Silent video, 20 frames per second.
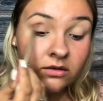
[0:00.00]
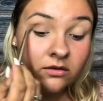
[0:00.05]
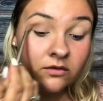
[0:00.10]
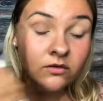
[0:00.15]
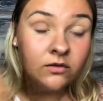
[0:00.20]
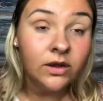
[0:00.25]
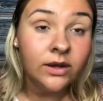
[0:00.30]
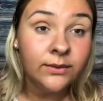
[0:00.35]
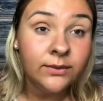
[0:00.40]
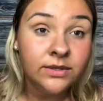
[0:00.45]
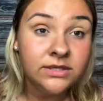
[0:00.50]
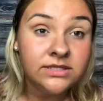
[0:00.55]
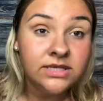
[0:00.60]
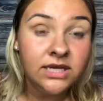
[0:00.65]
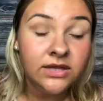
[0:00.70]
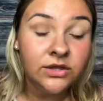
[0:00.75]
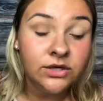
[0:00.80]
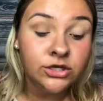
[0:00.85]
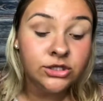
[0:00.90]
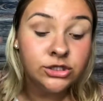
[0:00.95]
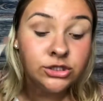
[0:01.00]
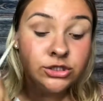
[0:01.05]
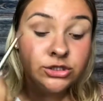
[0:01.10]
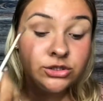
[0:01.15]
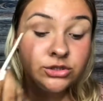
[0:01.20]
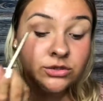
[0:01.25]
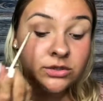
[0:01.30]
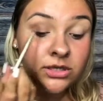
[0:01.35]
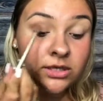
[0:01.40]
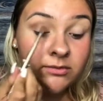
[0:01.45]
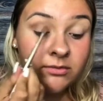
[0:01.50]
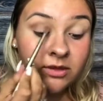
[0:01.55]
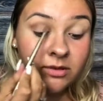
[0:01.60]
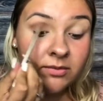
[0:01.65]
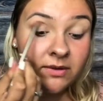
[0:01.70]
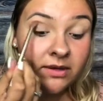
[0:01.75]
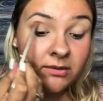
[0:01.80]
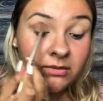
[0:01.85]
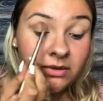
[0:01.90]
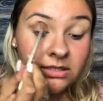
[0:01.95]
So I will say they're extremely
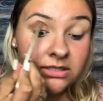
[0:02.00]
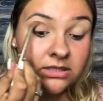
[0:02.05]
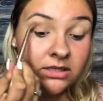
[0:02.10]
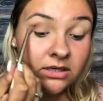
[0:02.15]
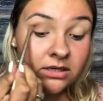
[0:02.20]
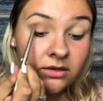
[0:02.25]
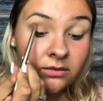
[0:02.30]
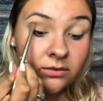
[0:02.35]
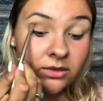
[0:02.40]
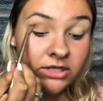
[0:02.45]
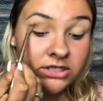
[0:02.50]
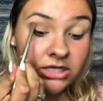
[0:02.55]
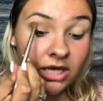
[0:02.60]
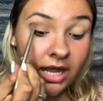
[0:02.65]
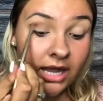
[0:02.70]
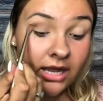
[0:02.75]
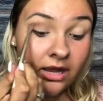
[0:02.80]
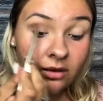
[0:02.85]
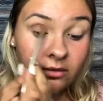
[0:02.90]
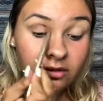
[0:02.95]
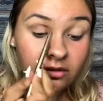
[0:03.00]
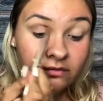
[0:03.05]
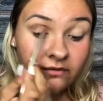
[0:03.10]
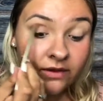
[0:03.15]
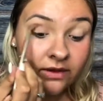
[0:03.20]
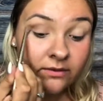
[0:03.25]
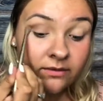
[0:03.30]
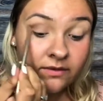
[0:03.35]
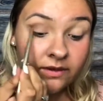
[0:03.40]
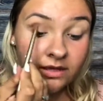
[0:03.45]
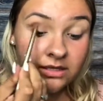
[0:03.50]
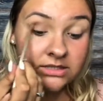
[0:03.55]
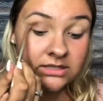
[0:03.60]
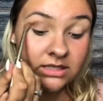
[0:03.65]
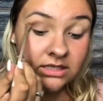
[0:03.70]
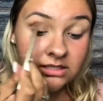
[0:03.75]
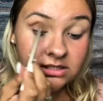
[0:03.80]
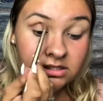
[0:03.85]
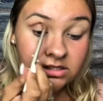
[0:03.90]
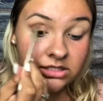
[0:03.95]
pigmented, which I always find with
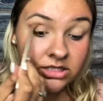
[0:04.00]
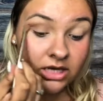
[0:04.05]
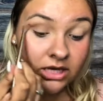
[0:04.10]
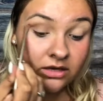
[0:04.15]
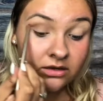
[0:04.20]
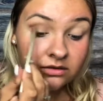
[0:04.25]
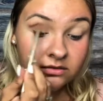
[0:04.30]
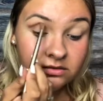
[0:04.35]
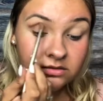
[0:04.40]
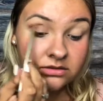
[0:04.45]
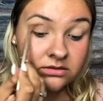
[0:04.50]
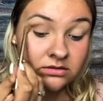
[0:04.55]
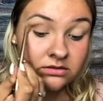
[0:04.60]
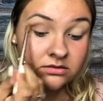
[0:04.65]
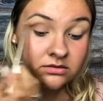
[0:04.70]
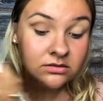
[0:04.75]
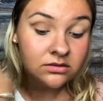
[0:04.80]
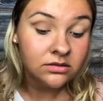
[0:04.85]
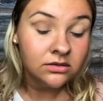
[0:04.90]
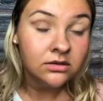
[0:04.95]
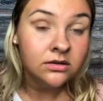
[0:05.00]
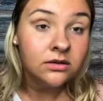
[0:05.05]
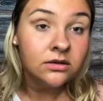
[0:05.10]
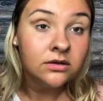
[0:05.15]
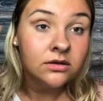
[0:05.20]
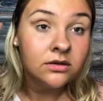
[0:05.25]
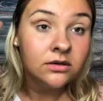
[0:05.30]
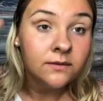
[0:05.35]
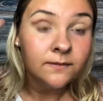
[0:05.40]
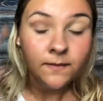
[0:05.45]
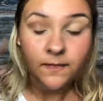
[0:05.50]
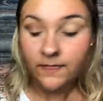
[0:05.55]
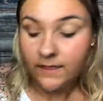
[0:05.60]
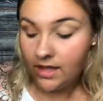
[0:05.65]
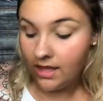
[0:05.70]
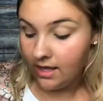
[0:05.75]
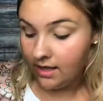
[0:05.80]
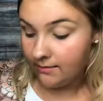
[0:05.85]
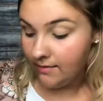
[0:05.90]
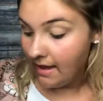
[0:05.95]
Anastasia shadows.
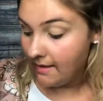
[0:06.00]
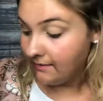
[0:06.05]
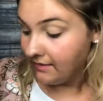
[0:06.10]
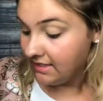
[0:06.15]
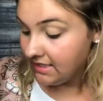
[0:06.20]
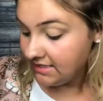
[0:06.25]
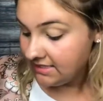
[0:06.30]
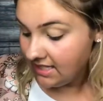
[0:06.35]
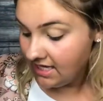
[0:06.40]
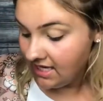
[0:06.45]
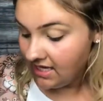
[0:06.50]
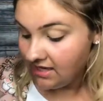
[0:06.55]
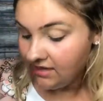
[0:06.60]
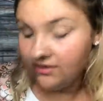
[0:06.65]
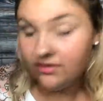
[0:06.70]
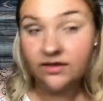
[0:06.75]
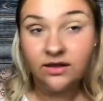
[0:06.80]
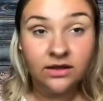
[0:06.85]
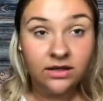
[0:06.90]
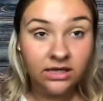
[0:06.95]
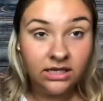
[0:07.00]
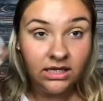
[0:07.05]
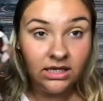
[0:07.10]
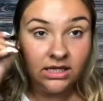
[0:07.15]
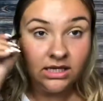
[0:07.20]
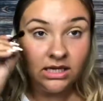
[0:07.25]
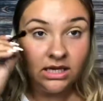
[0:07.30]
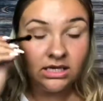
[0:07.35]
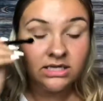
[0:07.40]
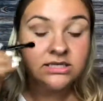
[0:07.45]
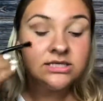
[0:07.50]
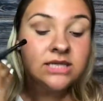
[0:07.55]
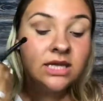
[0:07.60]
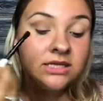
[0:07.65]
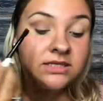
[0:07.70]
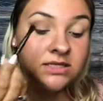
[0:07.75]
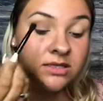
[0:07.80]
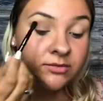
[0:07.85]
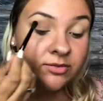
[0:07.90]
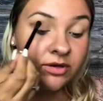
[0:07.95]
I'm going to take the clean
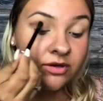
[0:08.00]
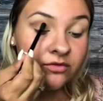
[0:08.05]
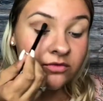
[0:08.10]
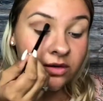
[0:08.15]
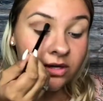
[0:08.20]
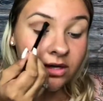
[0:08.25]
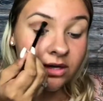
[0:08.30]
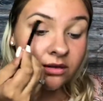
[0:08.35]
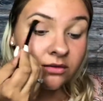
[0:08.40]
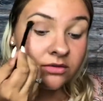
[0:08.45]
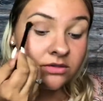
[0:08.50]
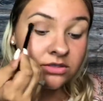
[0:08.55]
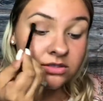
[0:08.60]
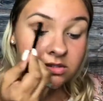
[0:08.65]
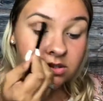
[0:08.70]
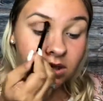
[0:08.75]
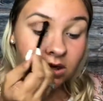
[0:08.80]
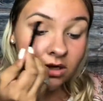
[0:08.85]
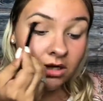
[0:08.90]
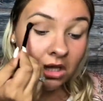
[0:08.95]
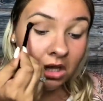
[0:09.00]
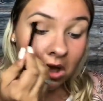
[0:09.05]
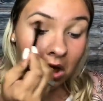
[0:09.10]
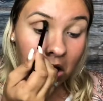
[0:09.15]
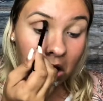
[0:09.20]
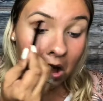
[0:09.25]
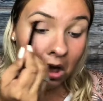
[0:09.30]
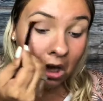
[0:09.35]
Anastasia brush right now and just kind of